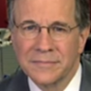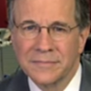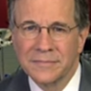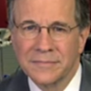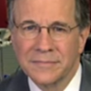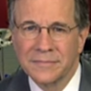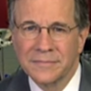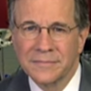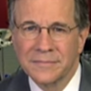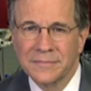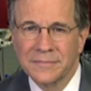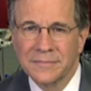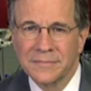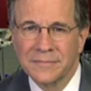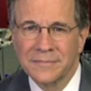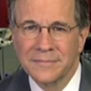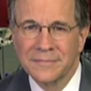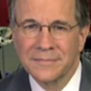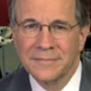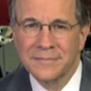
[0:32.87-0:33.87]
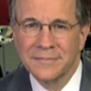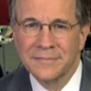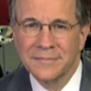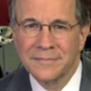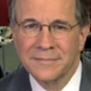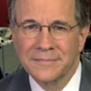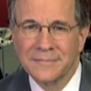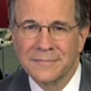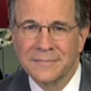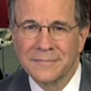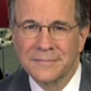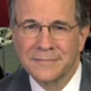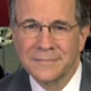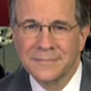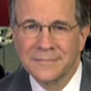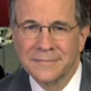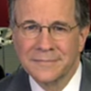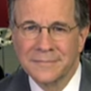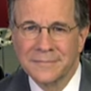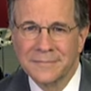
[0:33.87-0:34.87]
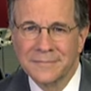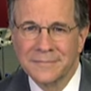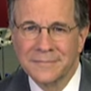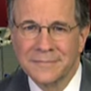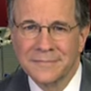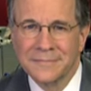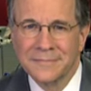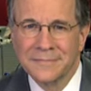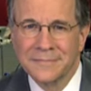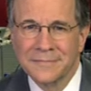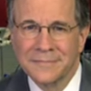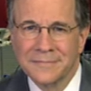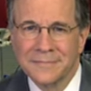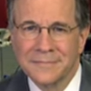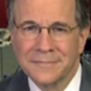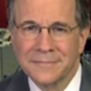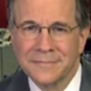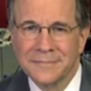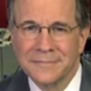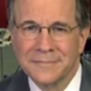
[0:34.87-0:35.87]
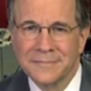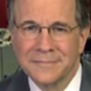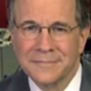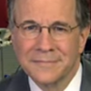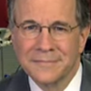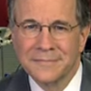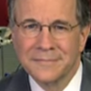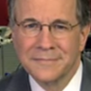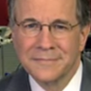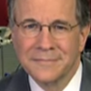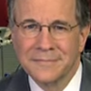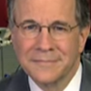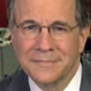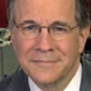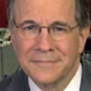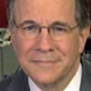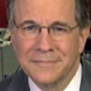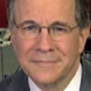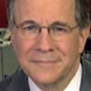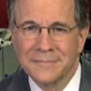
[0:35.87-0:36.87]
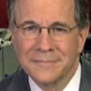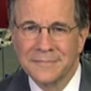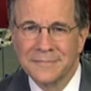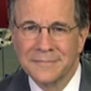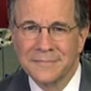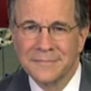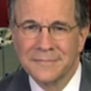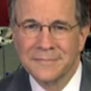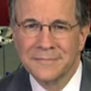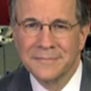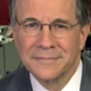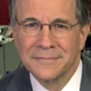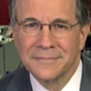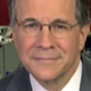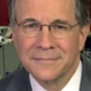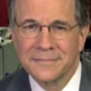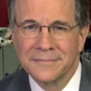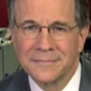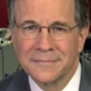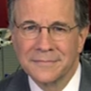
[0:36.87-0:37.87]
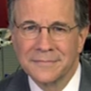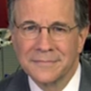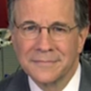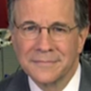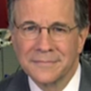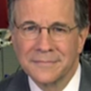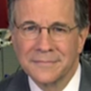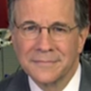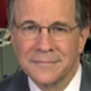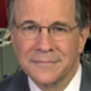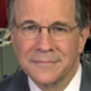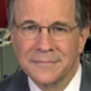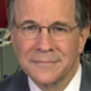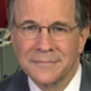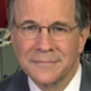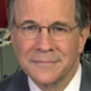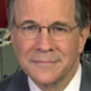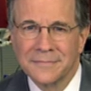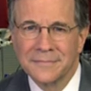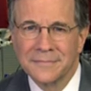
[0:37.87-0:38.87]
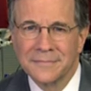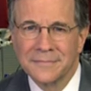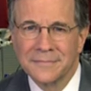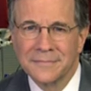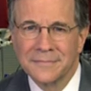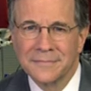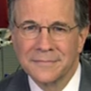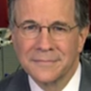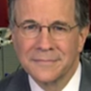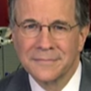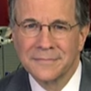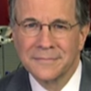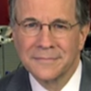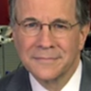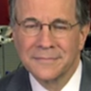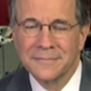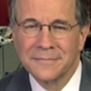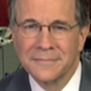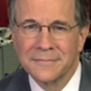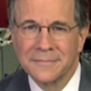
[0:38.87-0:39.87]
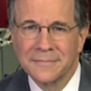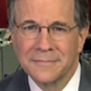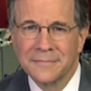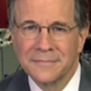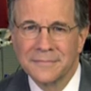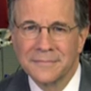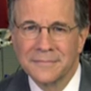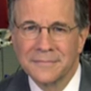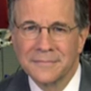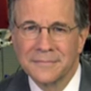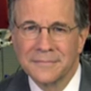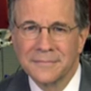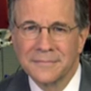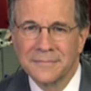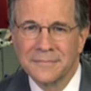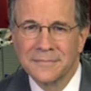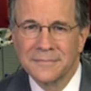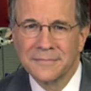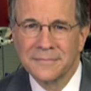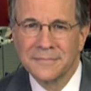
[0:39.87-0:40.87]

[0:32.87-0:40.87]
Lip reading: (silent)